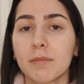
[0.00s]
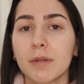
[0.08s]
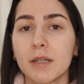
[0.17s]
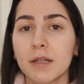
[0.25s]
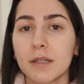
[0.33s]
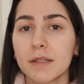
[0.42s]

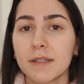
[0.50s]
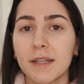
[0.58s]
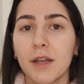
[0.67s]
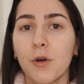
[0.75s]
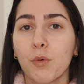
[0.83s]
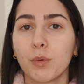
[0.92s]
Because
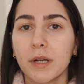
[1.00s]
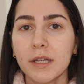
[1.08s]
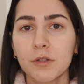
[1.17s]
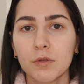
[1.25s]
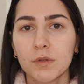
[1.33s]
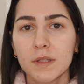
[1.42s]
when I
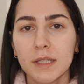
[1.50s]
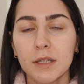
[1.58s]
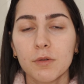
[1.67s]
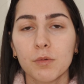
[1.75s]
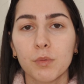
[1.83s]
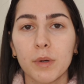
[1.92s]
used
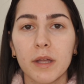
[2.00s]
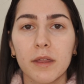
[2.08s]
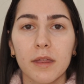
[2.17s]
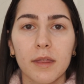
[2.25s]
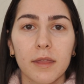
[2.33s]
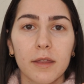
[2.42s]
it
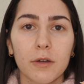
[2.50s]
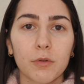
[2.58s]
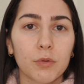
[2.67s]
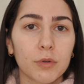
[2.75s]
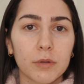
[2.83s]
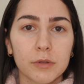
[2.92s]
with the
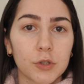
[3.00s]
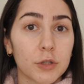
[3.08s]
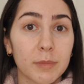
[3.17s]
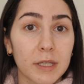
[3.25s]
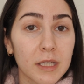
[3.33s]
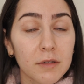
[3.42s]
whole
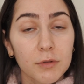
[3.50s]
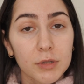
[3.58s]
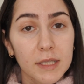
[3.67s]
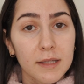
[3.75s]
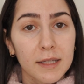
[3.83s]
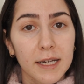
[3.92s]
Derma E
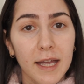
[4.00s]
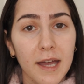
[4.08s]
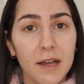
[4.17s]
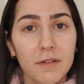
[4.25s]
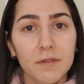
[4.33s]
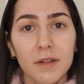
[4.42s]
routine that I
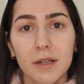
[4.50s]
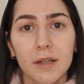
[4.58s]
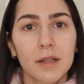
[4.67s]
have,